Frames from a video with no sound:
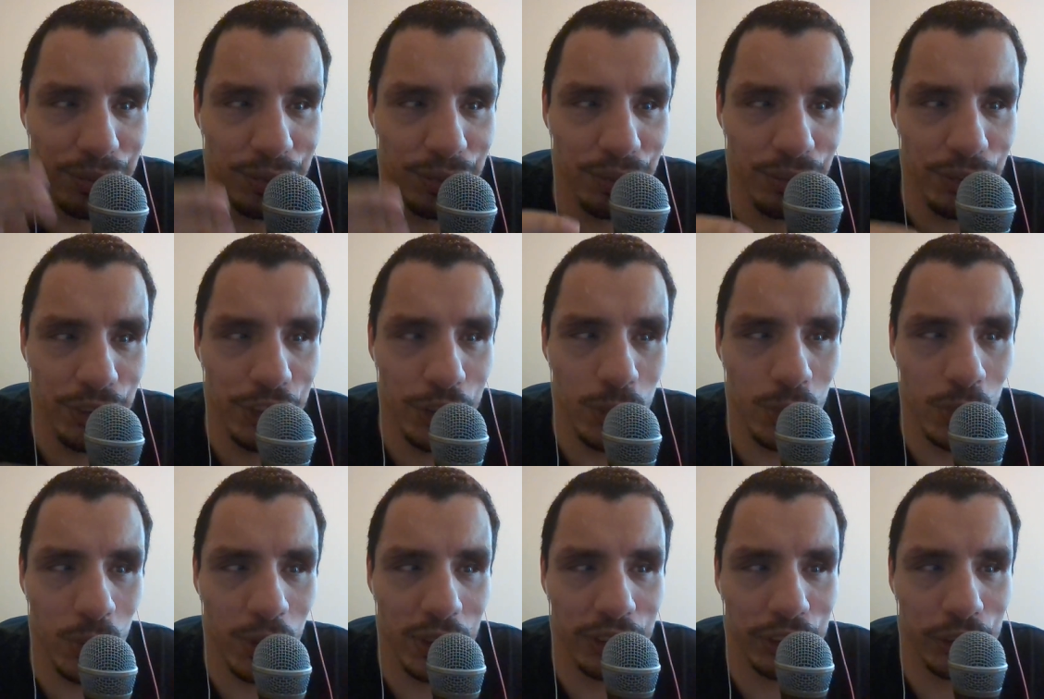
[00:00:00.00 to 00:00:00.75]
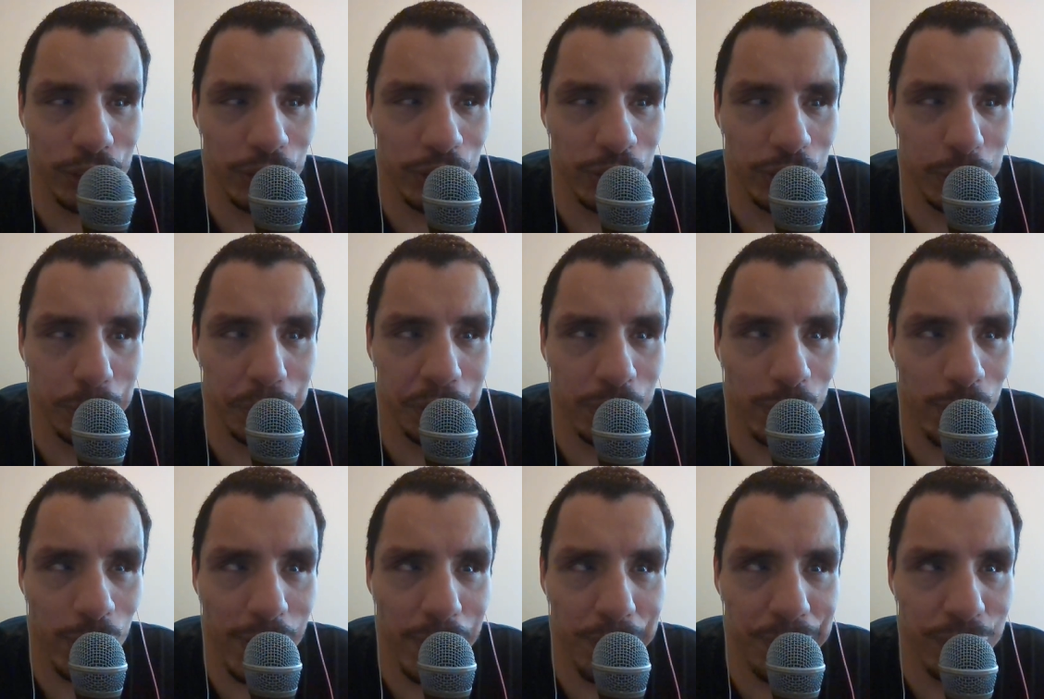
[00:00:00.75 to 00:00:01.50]
you want to
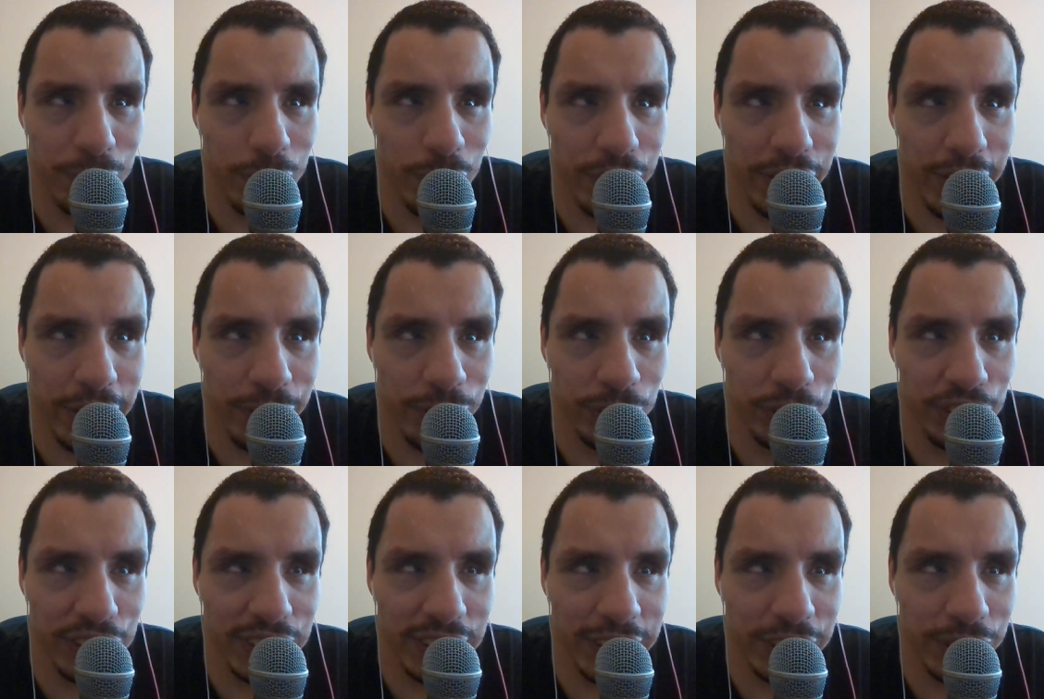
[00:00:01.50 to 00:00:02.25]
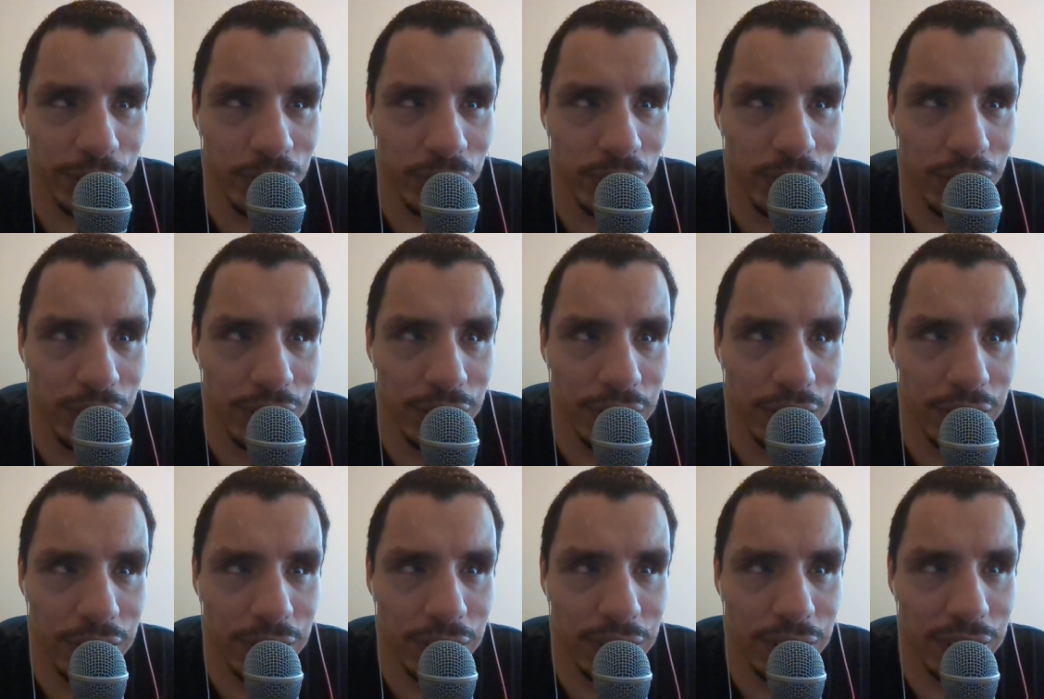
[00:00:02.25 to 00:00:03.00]
subscribe to the other channel,
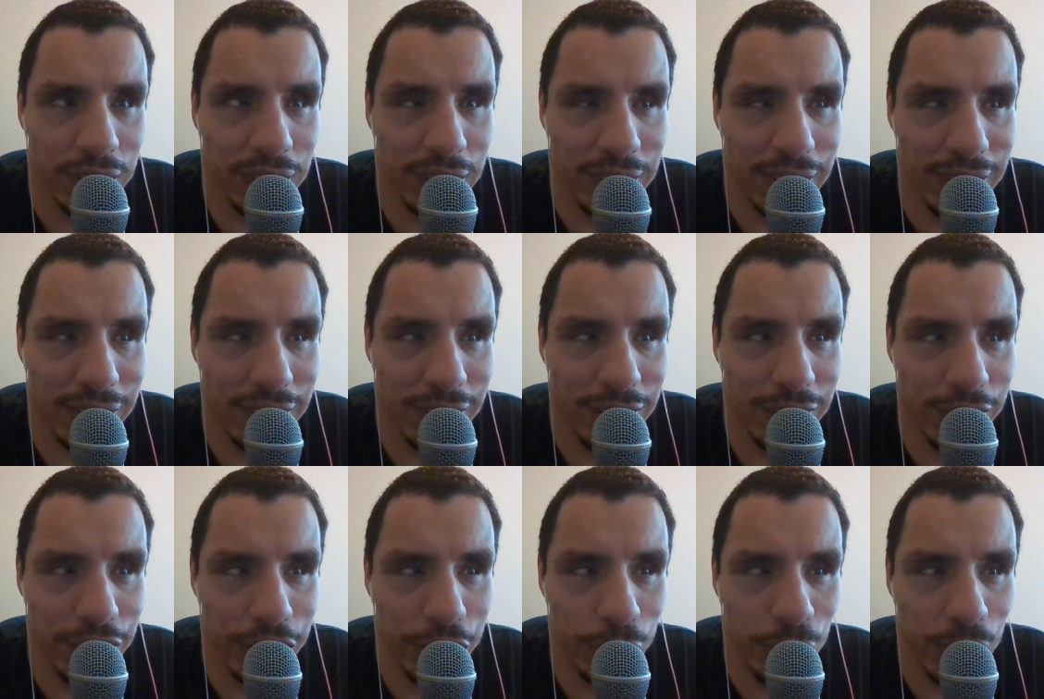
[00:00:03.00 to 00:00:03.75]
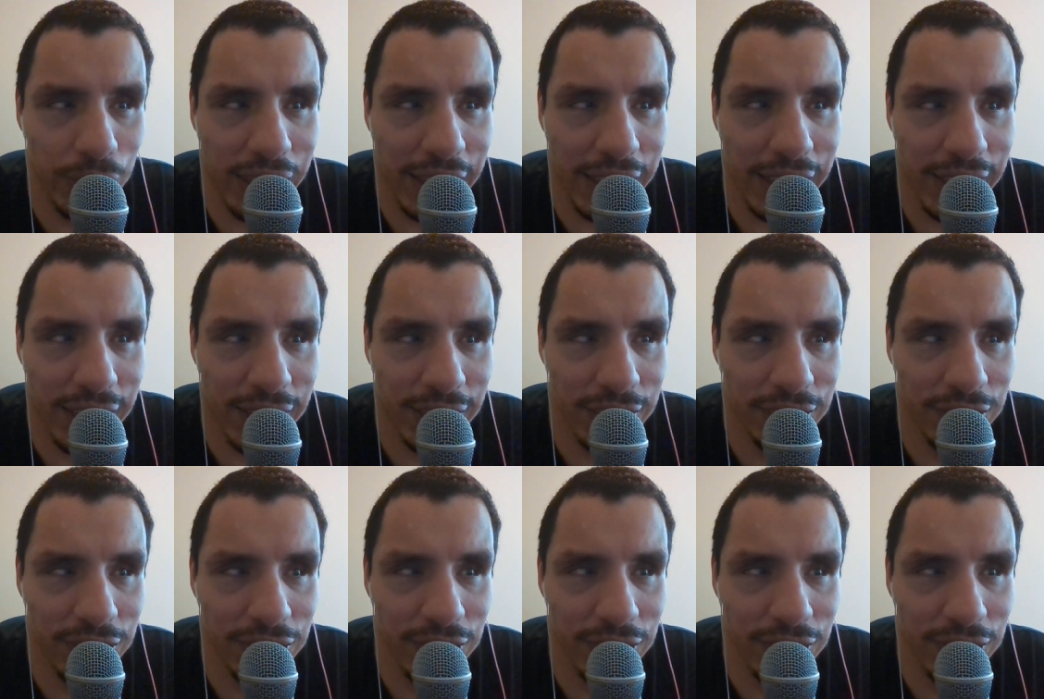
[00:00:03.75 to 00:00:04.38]
you can.